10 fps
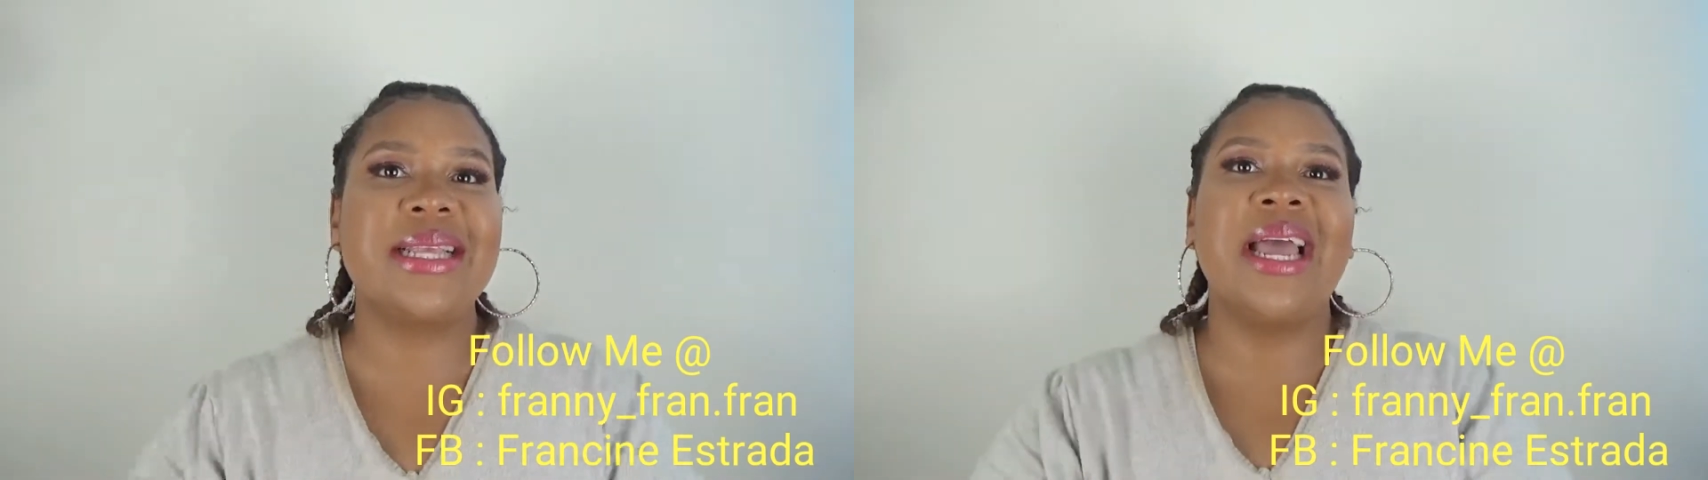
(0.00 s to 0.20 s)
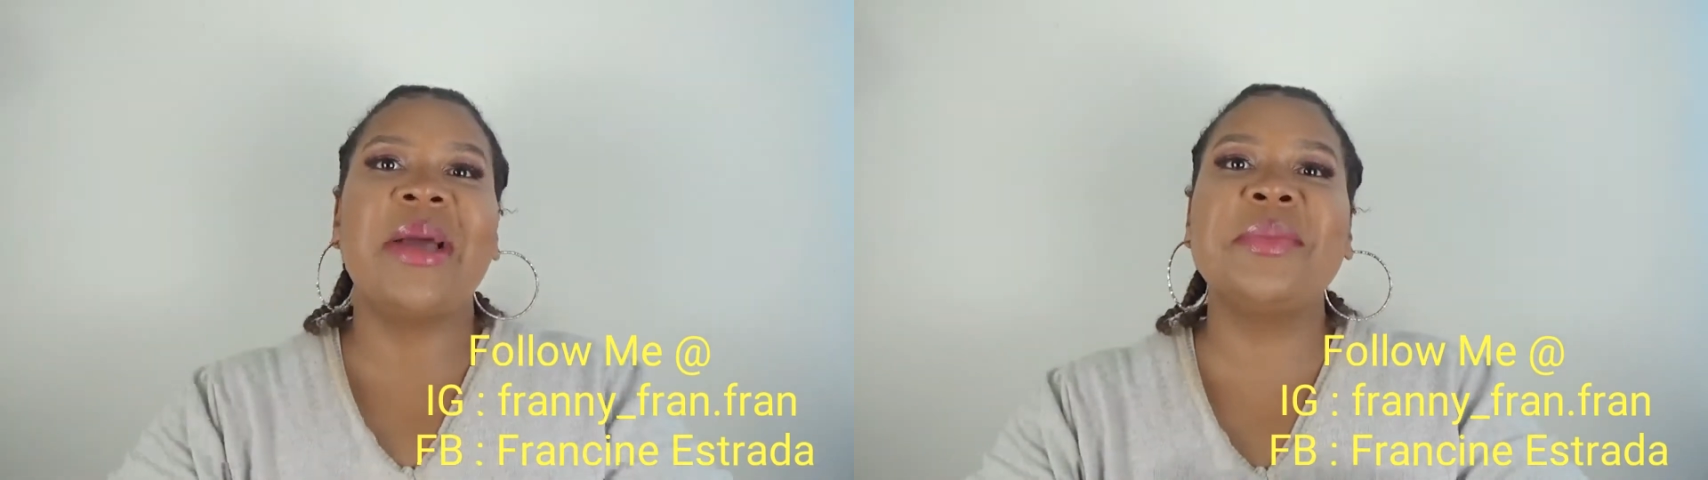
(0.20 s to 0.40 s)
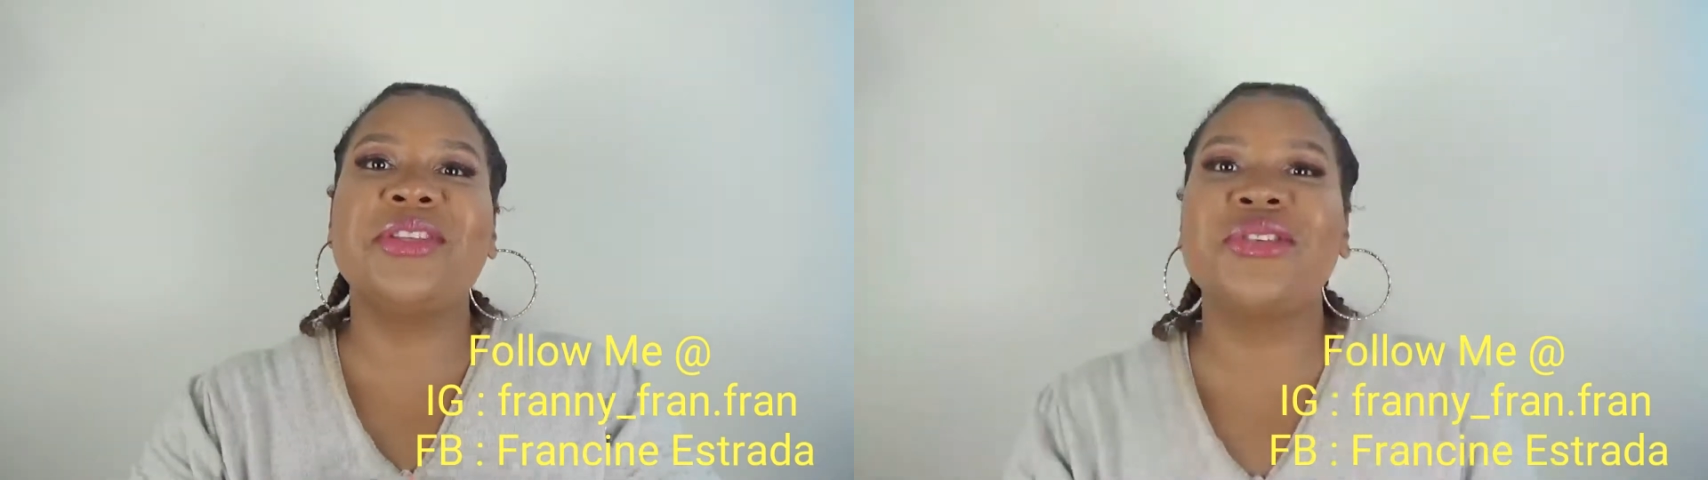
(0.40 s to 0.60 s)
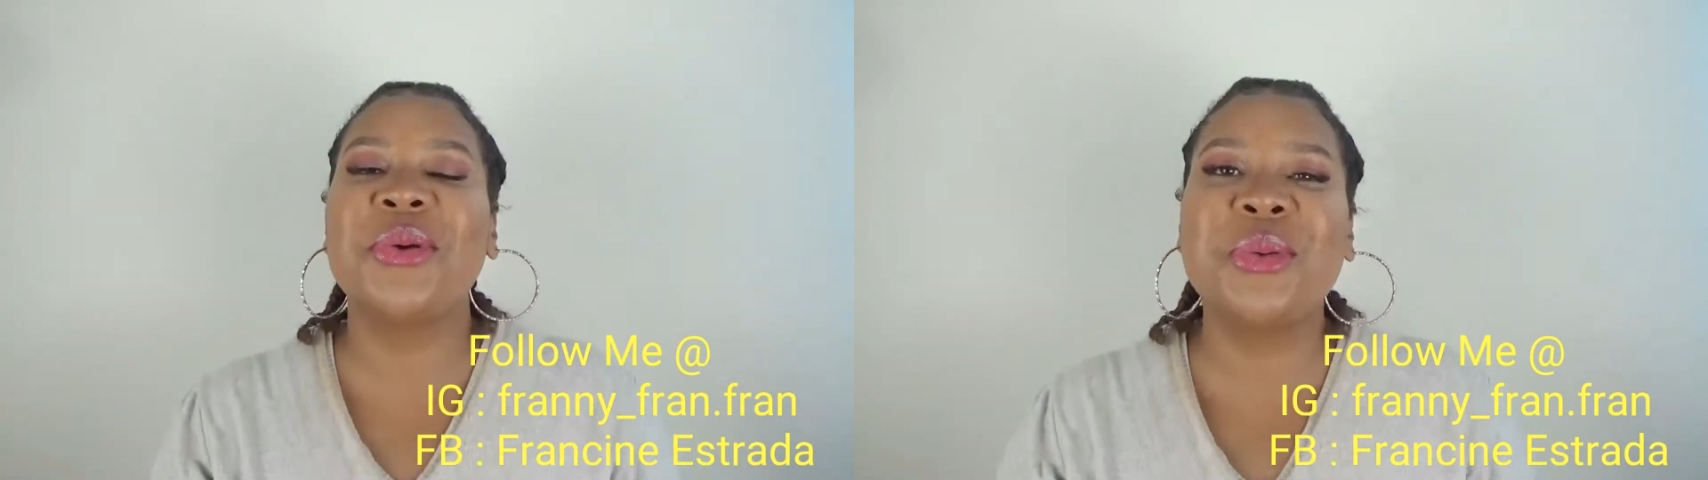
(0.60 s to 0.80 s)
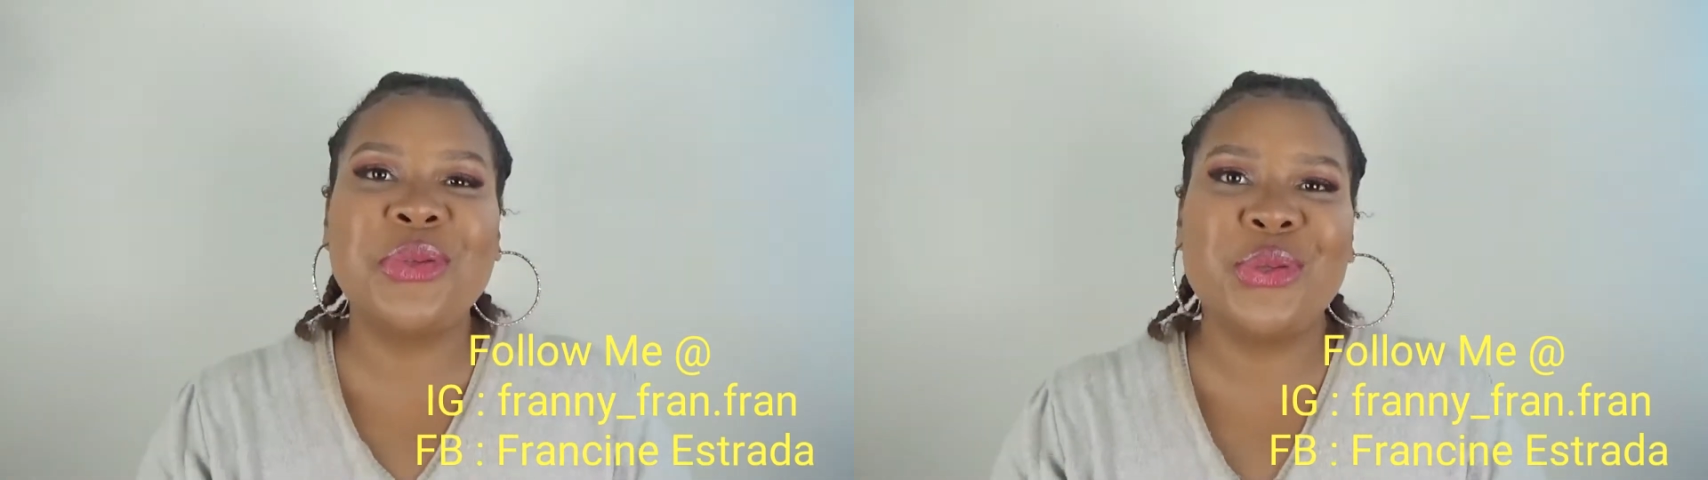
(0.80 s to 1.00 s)
I am
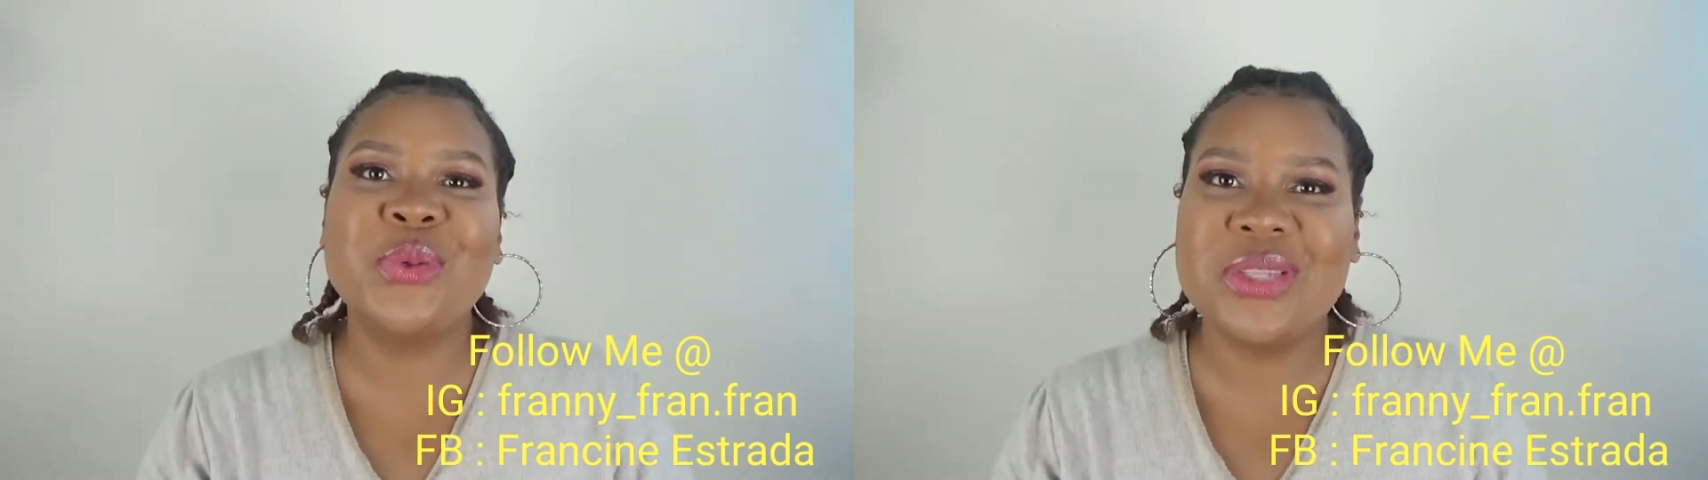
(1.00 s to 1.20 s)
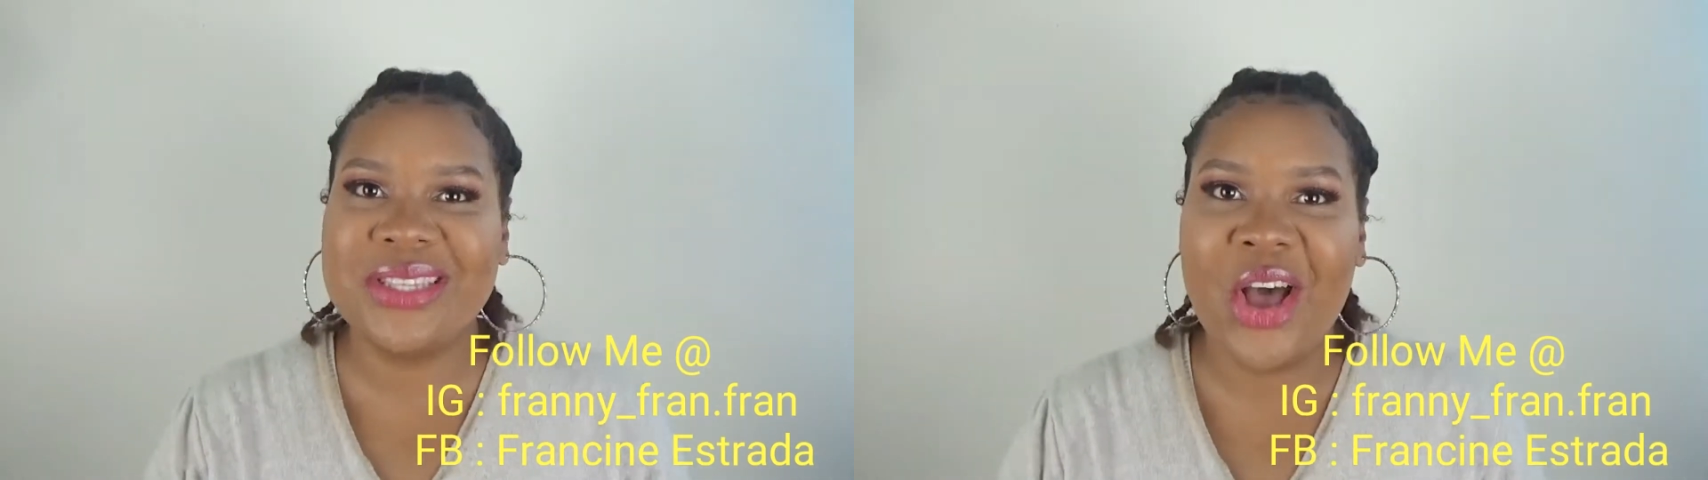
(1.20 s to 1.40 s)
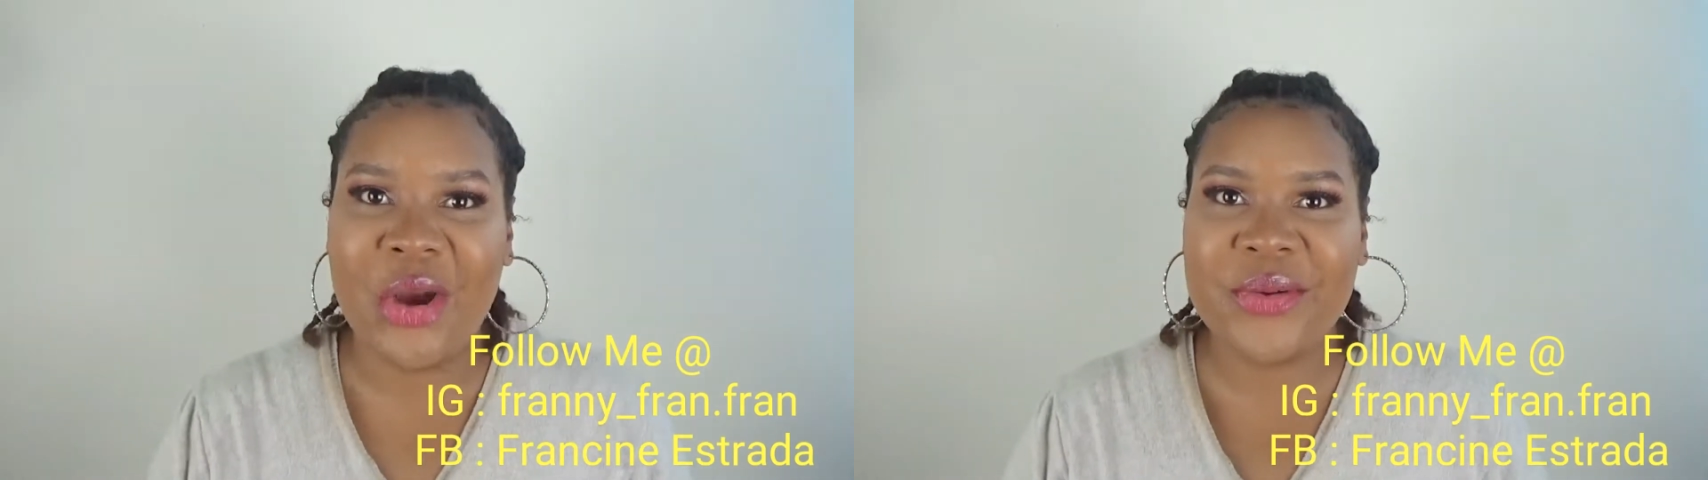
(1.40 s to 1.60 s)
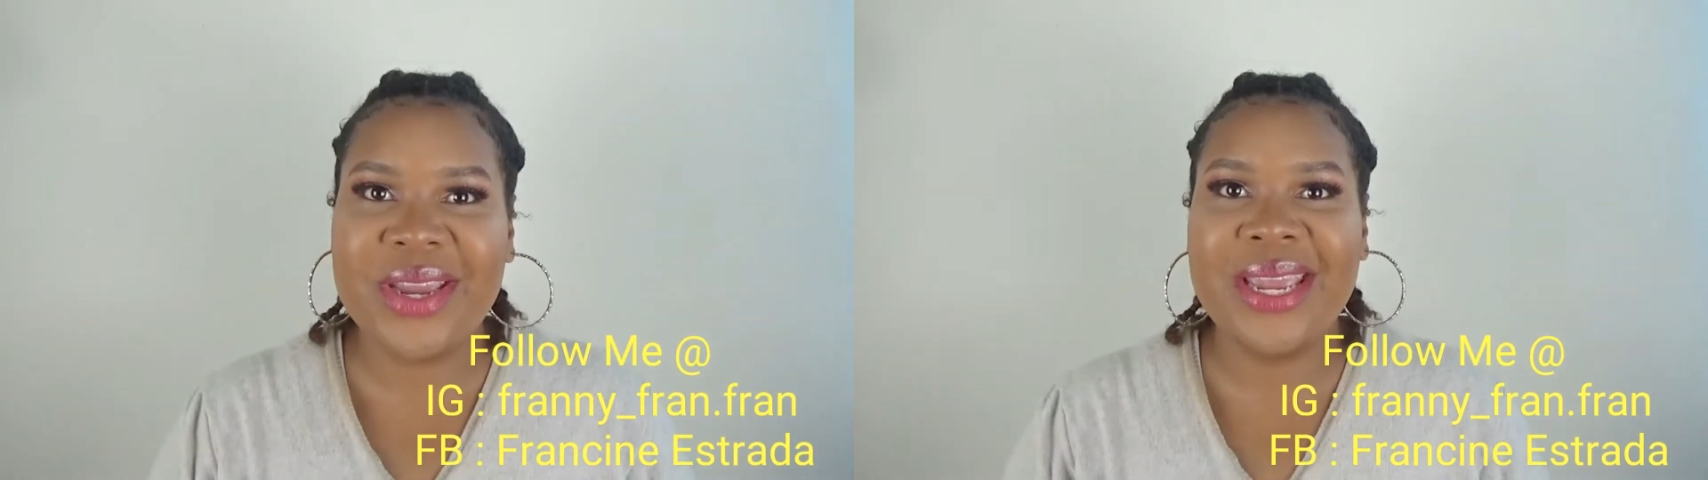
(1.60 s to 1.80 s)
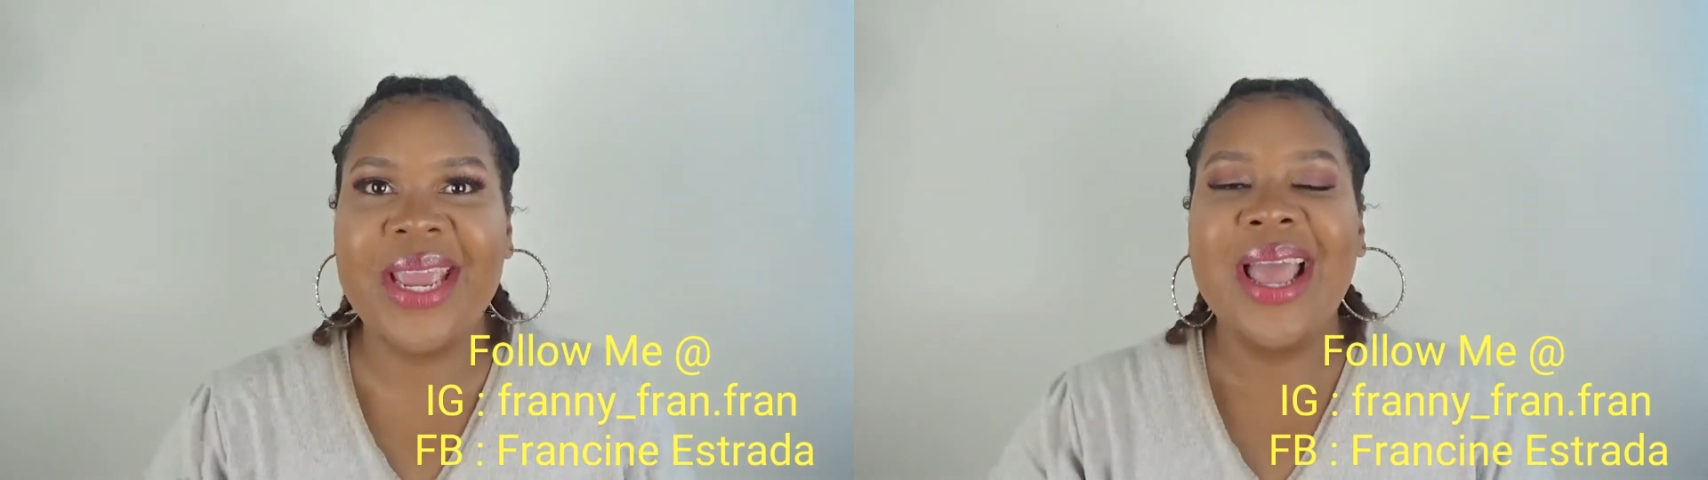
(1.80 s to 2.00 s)
so sorry